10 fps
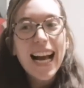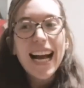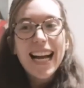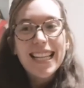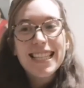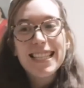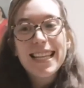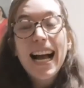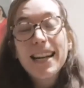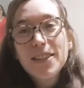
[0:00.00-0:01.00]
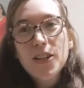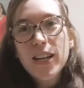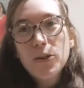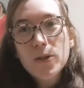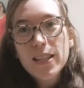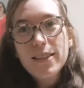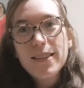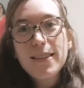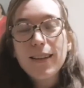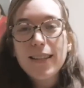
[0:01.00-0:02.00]
And Anne and I also
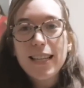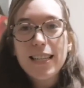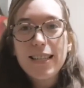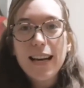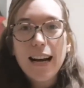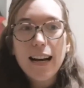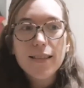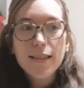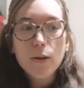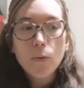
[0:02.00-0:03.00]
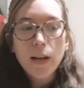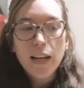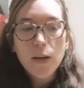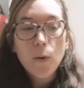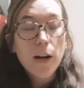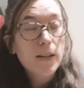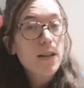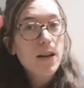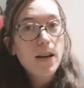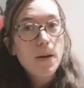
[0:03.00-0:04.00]
decided that we weren't
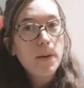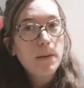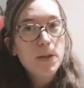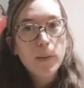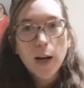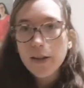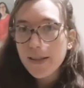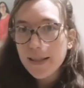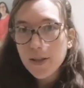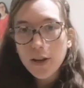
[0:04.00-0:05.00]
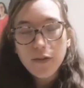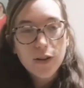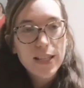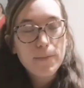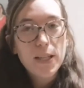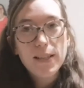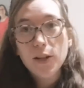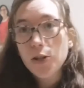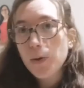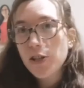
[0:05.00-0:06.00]
going to be able to post in time for Christmas, so
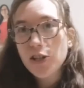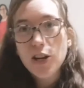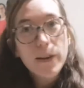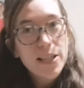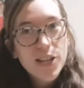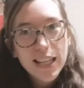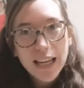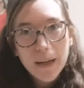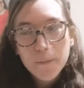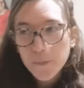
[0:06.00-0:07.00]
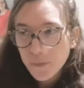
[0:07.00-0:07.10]
could we just show each other